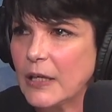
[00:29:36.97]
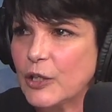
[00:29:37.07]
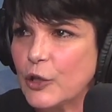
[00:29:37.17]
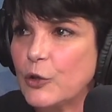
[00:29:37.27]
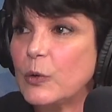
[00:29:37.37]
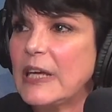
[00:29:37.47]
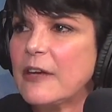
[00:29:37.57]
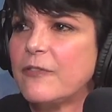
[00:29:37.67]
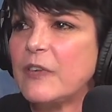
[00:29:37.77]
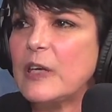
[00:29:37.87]
You know, you can
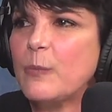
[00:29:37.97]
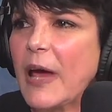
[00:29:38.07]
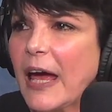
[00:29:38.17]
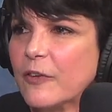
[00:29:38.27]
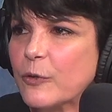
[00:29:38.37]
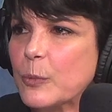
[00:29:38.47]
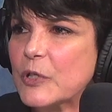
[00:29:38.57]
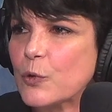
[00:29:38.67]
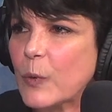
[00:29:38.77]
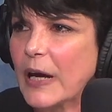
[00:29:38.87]
get feedback from a
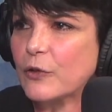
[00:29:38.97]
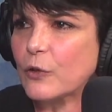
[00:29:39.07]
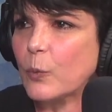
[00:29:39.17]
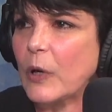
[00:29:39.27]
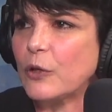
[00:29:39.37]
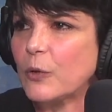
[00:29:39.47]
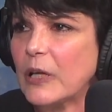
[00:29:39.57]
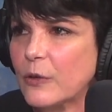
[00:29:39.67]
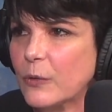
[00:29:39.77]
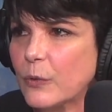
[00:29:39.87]
director when you're
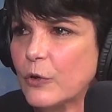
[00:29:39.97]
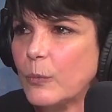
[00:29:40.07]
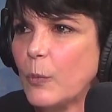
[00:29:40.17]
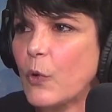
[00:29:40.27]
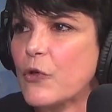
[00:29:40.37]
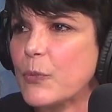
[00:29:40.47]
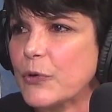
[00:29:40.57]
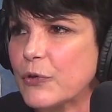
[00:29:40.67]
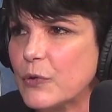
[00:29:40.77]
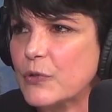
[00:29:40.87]
in the room, or the
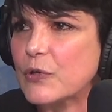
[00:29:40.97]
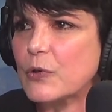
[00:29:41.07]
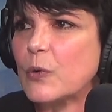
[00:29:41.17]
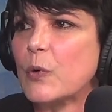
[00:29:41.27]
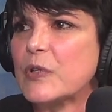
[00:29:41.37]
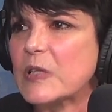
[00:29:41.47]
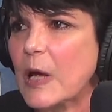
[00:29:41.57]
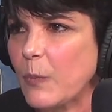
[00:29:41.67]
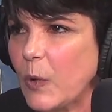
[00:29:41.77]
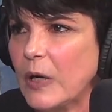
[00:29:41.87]
producer, or
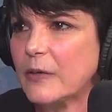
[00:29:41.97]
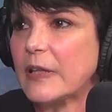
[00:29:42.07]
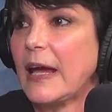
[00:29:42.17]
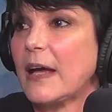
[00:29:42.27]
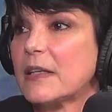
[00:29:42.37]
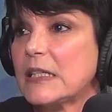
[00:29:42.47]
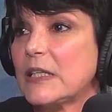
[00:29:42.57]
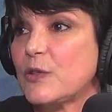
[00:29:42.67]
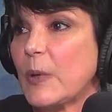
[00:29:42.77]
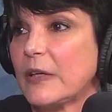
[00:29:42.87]
someone, the
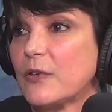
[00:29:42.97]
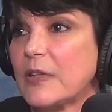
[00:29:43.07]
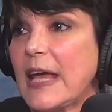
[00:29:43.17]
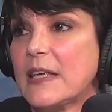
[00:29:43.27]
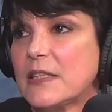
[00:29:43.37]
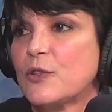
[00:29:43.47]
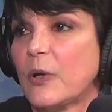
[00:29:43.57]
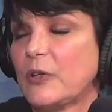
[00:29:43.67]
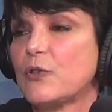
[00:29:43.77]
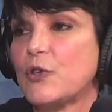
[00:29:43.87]
casting director. The casting
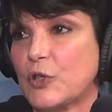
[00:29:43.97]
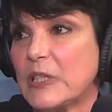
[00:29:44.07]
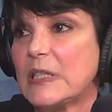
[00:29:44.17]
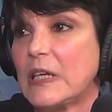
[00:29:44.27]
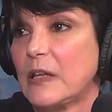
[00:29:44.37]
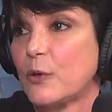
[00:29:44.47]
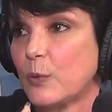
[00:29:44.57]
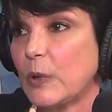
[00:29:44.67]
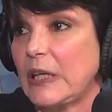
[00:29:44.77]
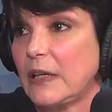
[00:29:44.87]
director is usually sitting there
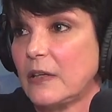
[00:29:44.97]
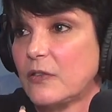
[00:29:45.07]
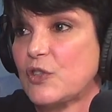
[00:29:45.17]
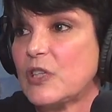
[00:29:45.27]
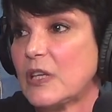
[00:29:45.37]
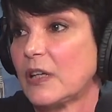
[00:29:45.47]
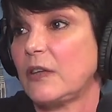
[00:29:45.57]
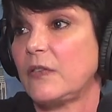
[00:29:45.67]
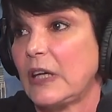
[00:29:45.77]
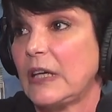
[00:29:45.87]
reading, so she's not
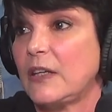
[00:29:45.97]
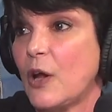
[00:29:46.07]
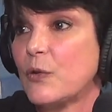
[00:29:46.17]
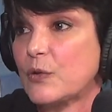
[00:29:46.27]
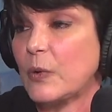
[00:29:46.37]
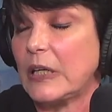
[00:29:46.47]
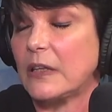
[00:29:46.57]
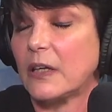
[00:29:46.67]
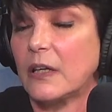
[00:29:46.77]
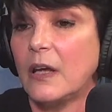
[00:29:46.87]
giving any notes or
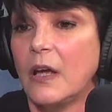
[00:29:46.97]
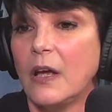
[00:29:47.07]
anything.